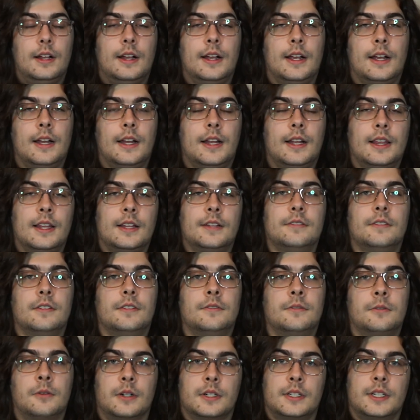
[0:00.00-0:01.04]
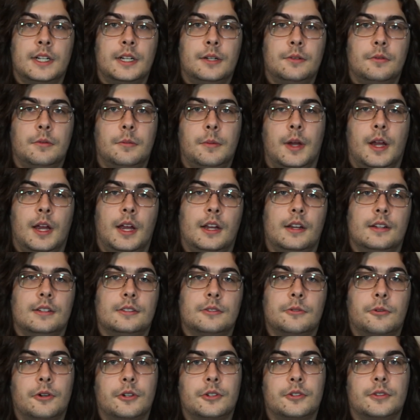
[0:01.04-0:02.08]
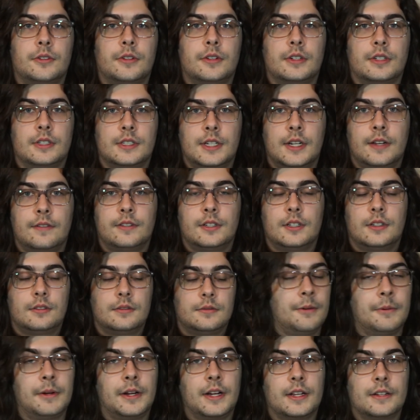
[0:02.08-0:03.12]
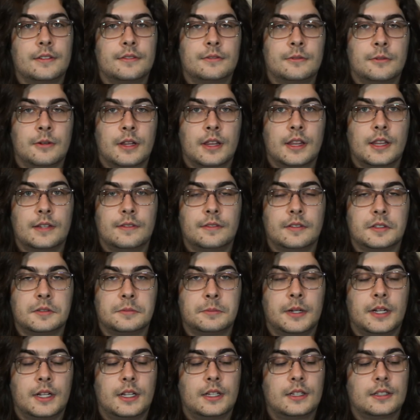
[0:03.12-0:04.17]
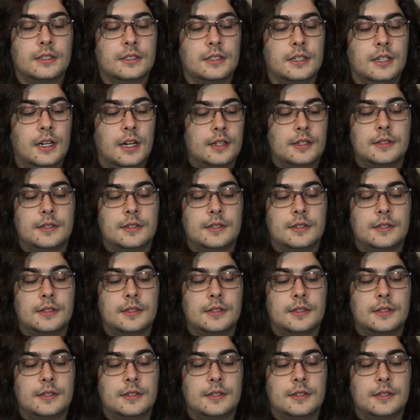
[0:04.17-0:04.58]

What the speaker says: And at level 14 will be a Sorcerer 7. We get 4th level spells.